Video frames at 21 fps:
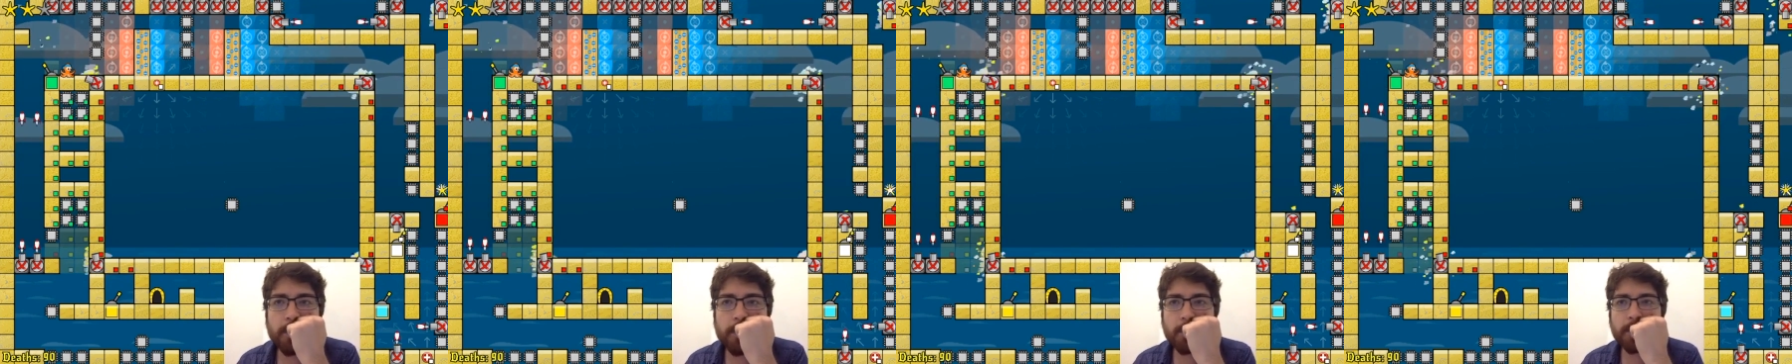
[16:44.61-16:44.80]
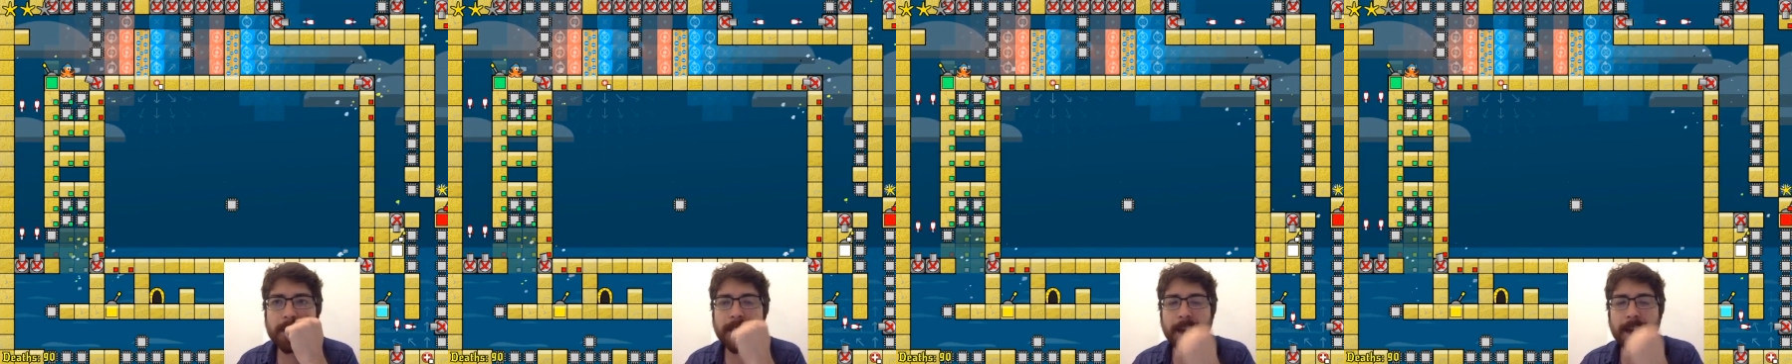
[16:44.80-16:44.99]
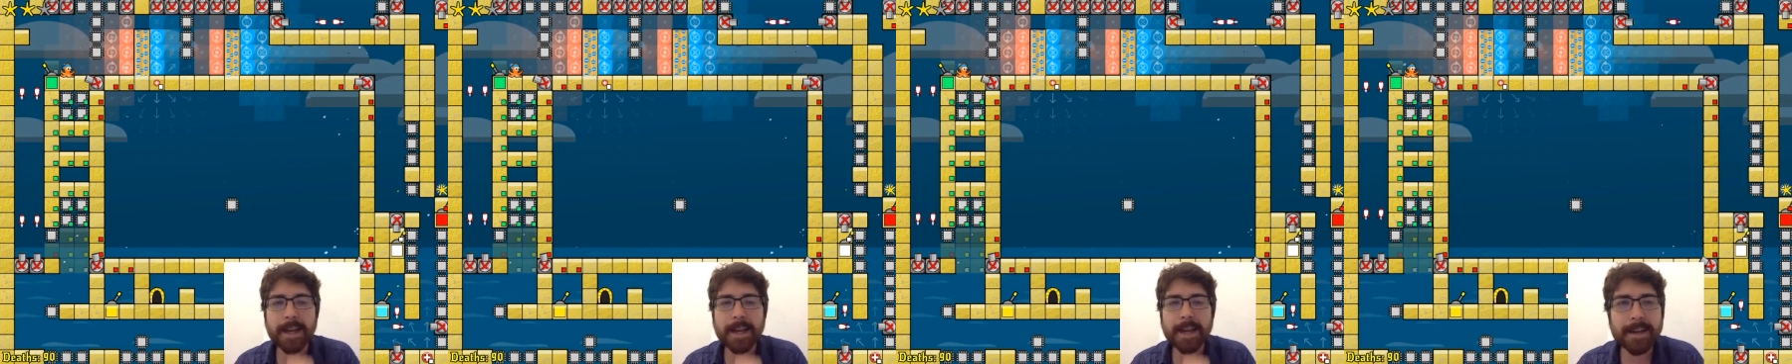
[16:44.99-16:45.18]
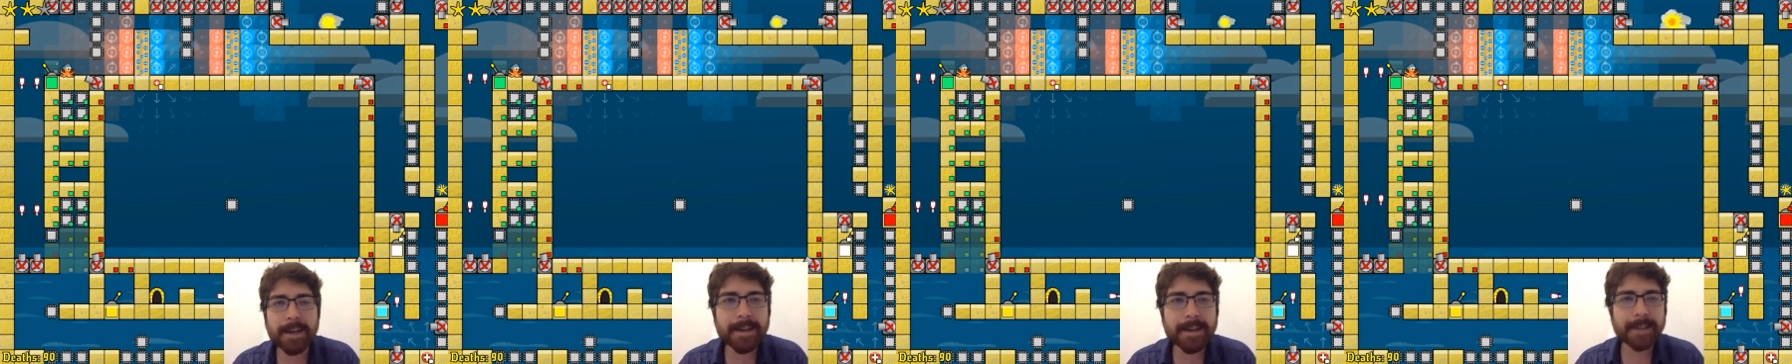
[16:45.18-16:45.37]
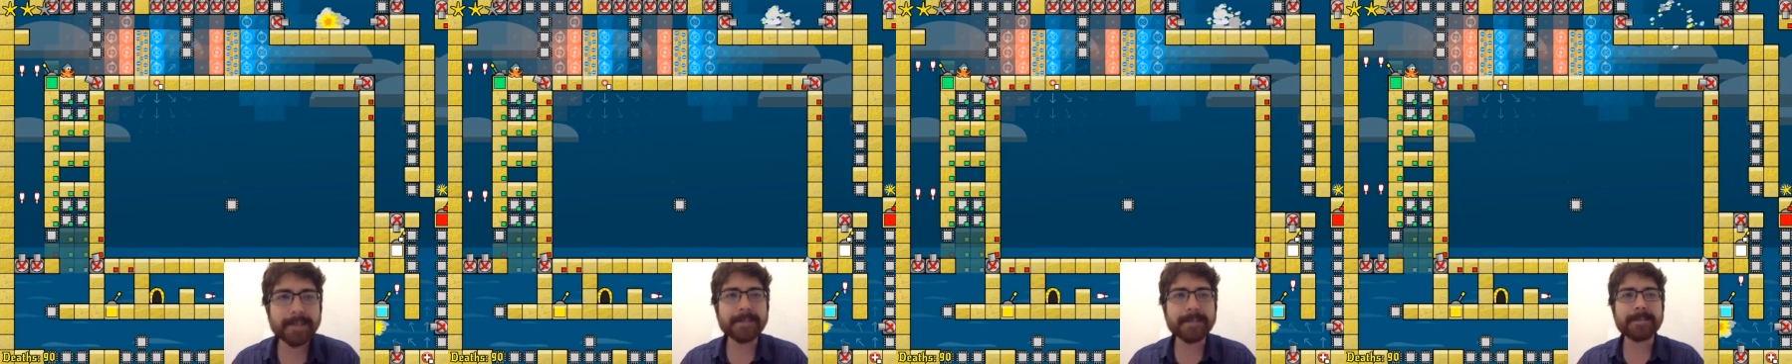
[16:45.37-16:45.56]
you
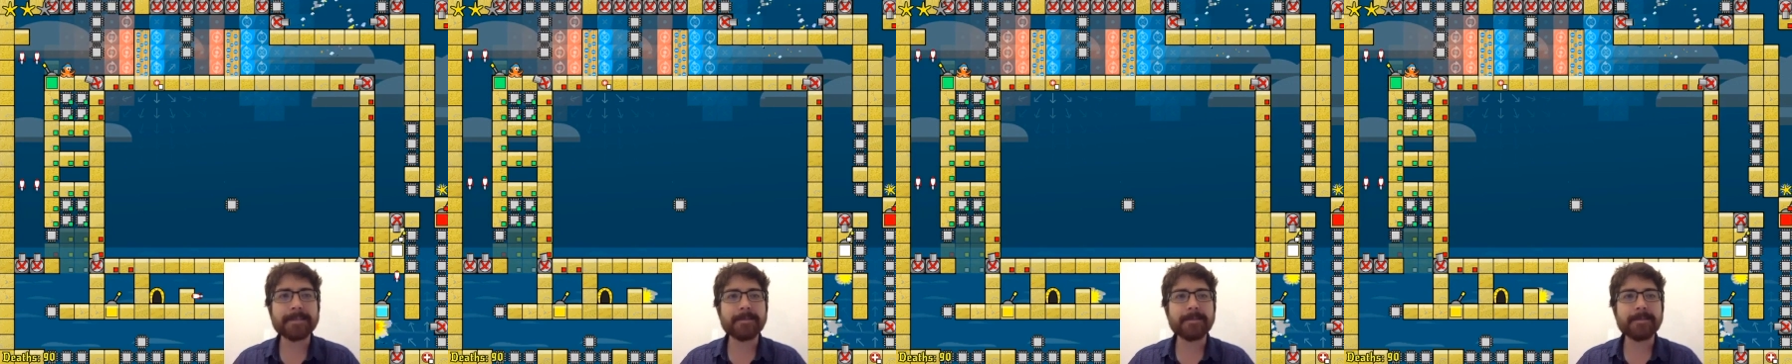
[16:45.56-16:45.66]
gated it.